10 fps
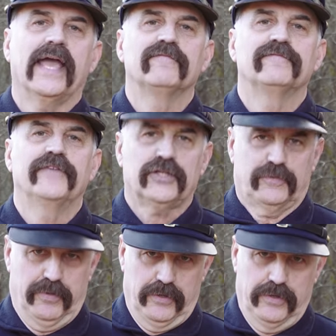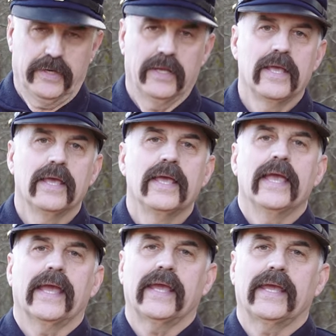at Vicksburg,
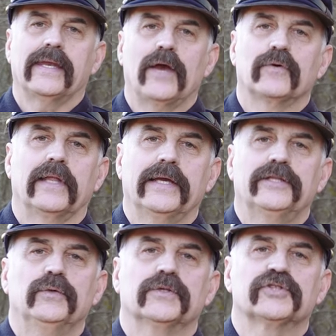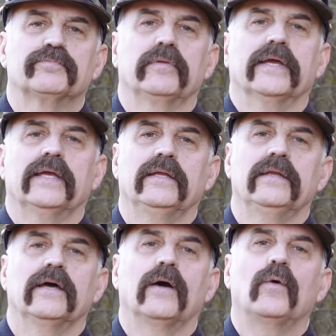and I would like to explain